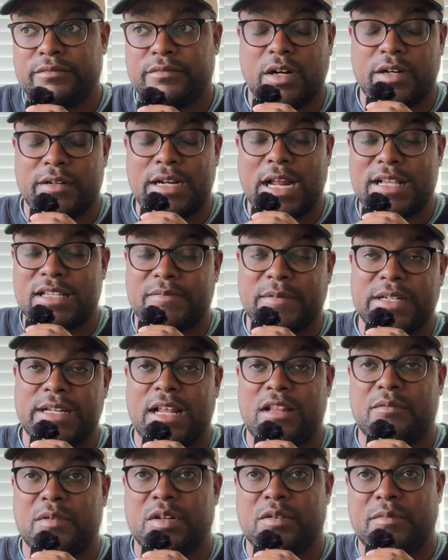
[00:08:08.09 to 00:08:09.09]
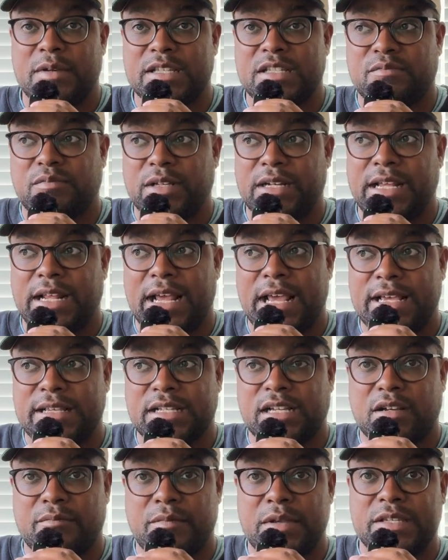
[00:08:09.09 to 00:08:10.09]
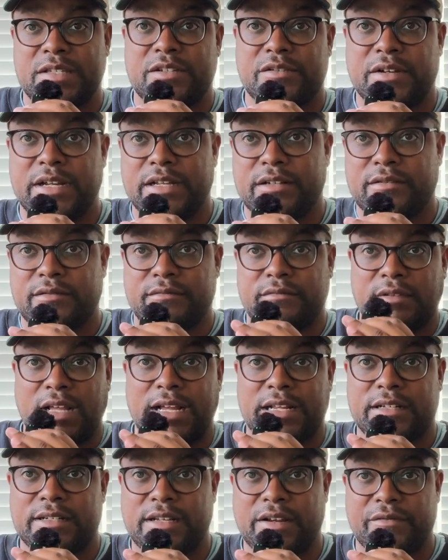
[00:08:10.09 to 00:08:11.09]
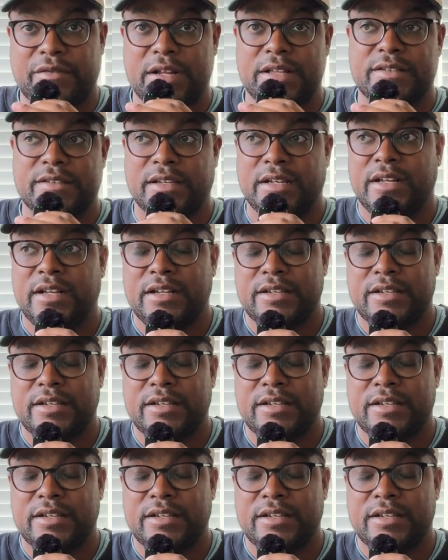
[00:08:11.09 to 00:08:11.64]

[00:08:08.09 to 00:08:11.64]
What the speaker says: Or not split it down the middle, but split it as a commiserate like difference.